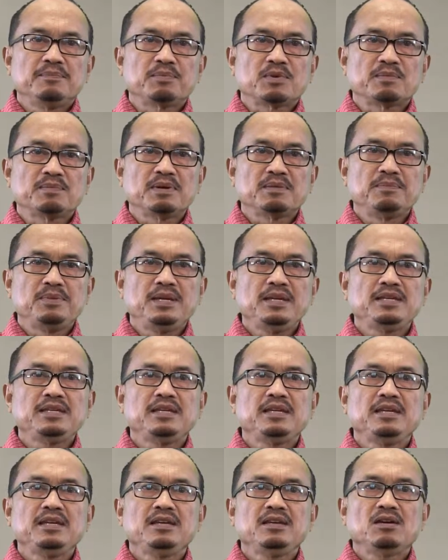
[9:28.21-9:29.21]

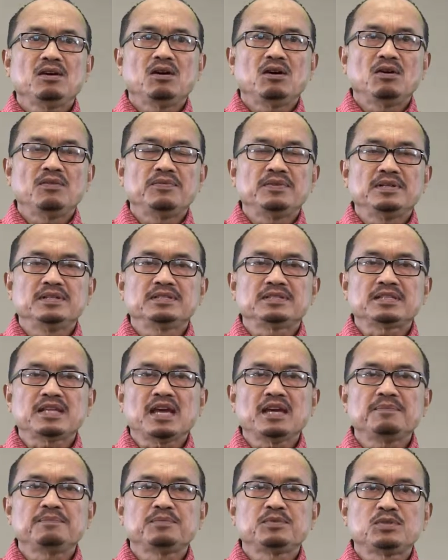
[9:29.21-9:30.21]
probability of a
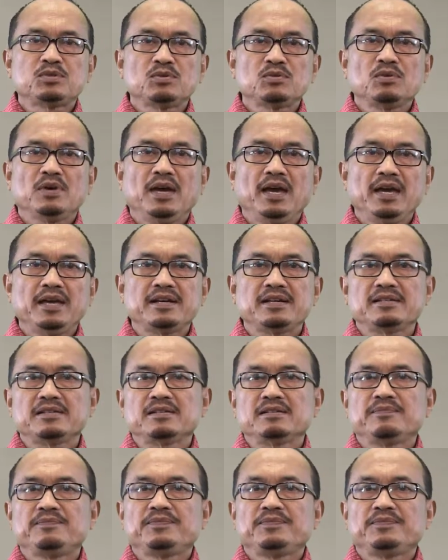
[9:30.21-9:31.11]
type 2 error